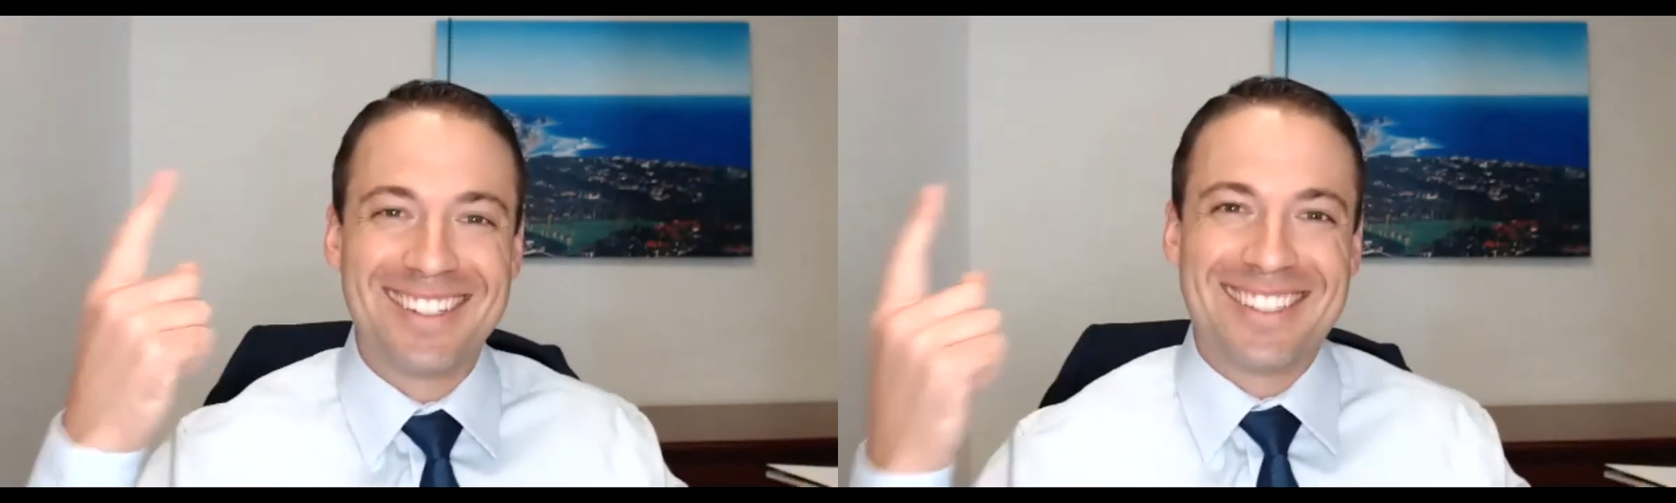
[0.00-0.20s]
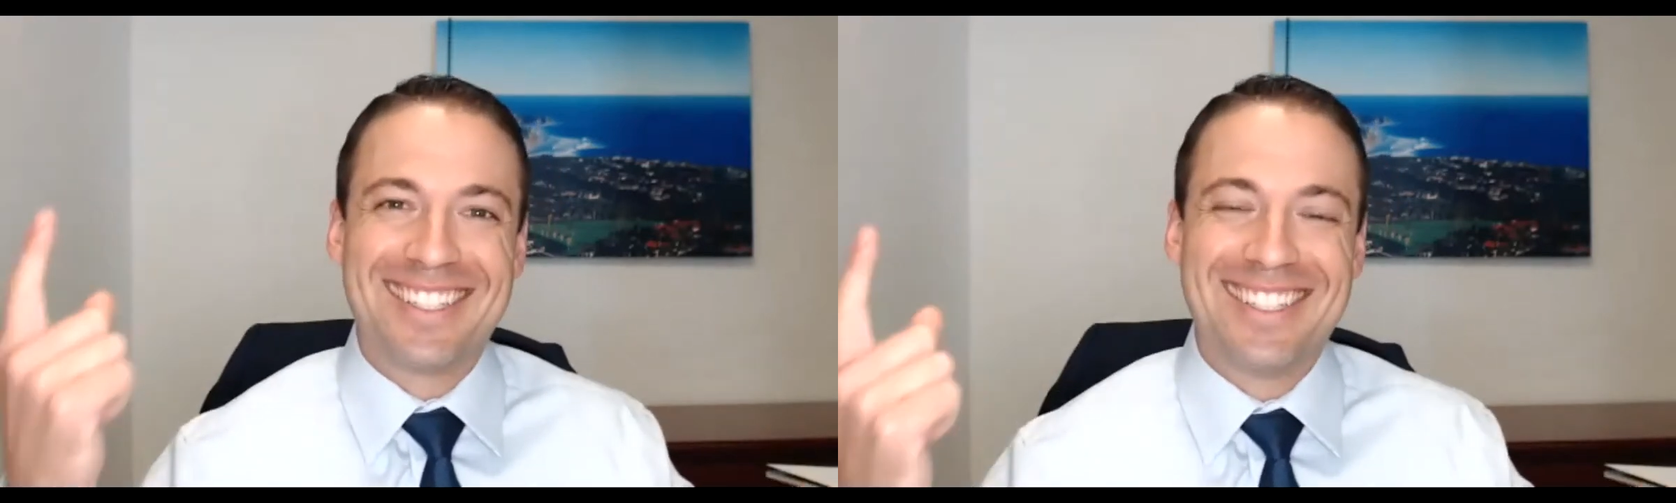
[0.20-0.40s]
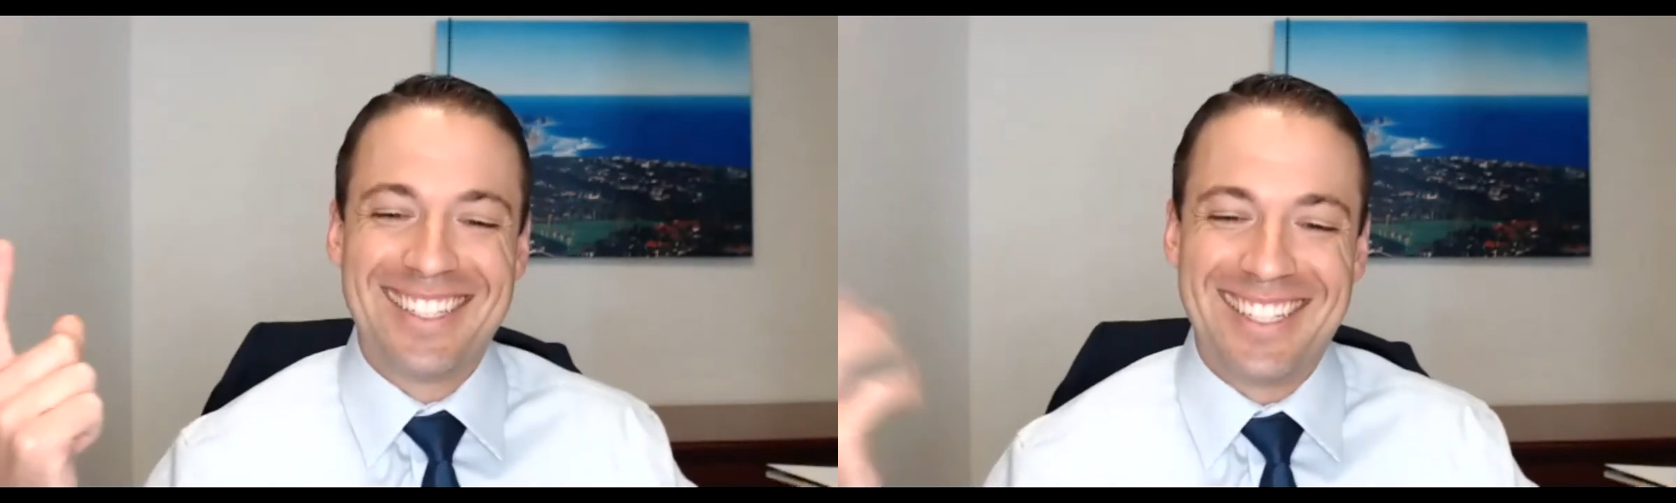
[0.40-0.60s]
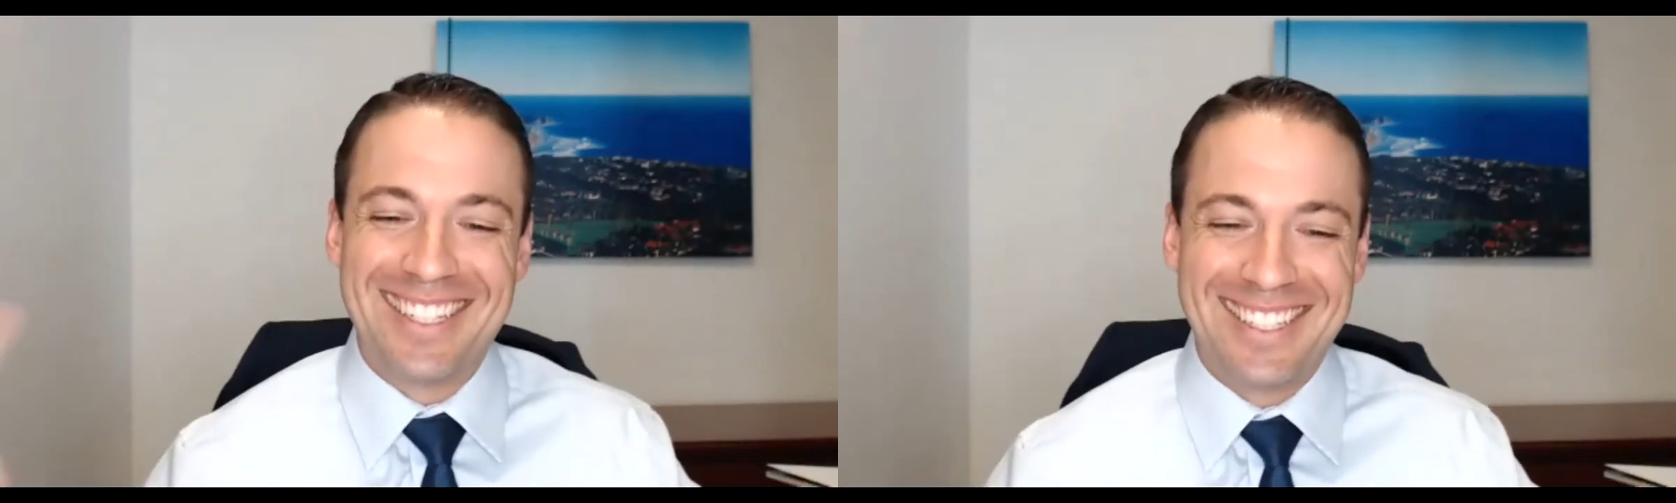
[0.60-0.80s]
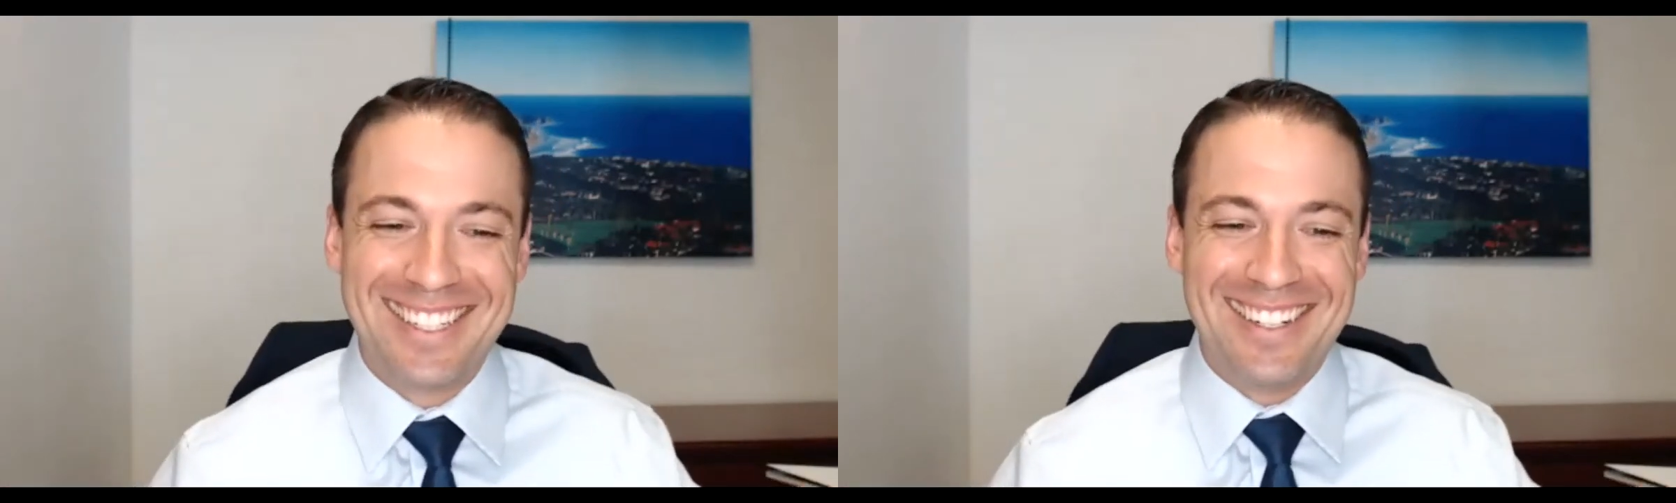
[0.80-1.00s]

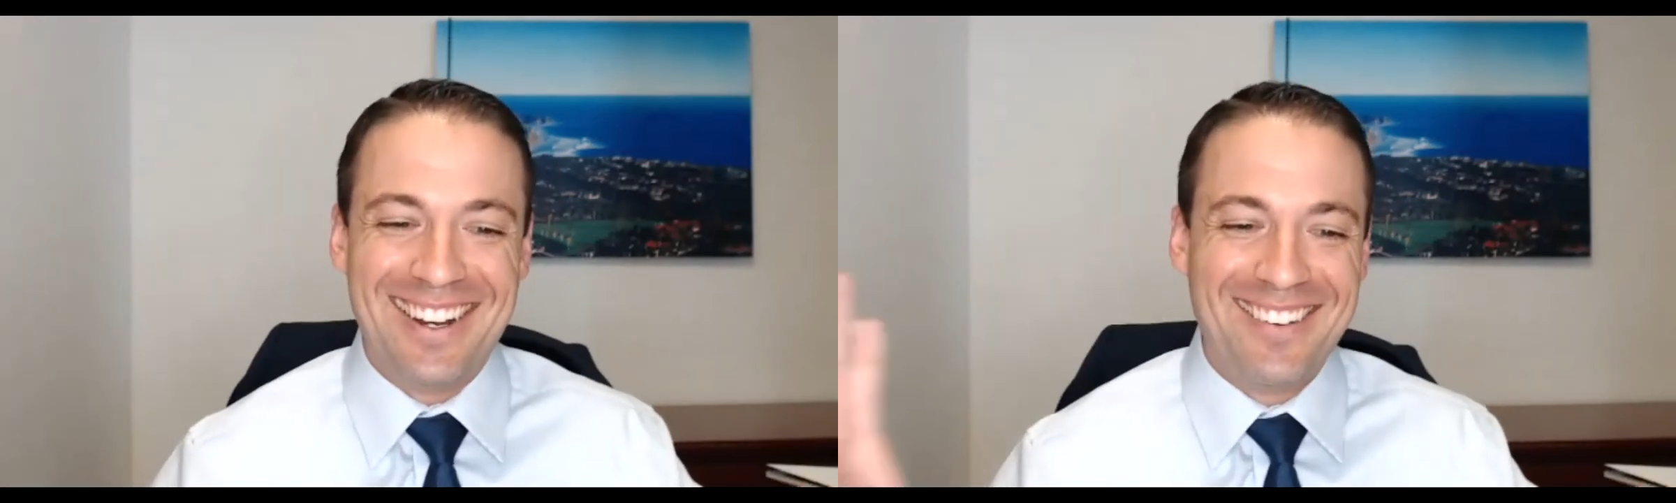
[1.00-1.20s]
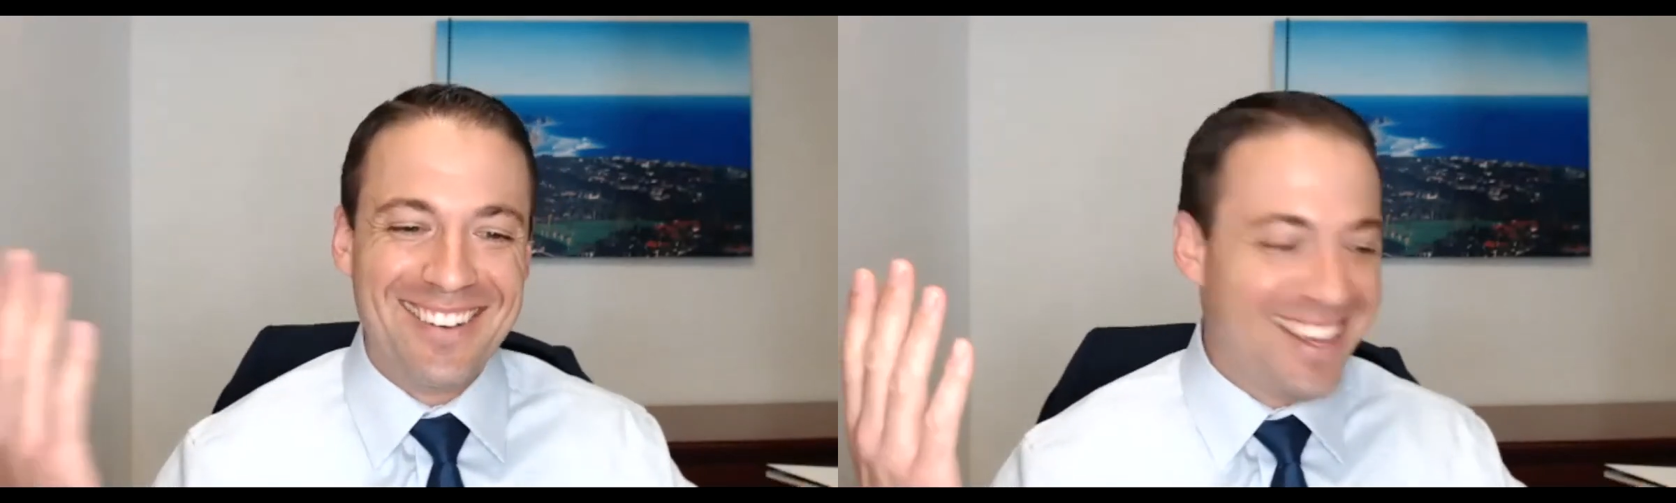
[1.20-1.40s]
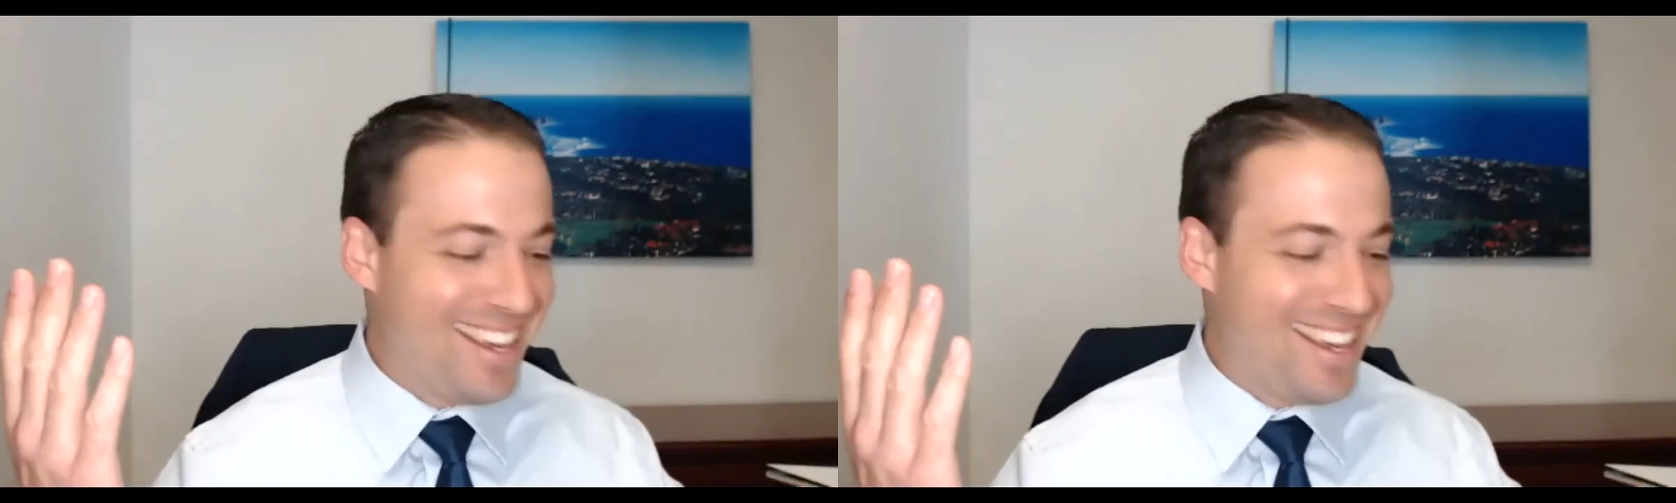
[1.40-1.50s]
You know,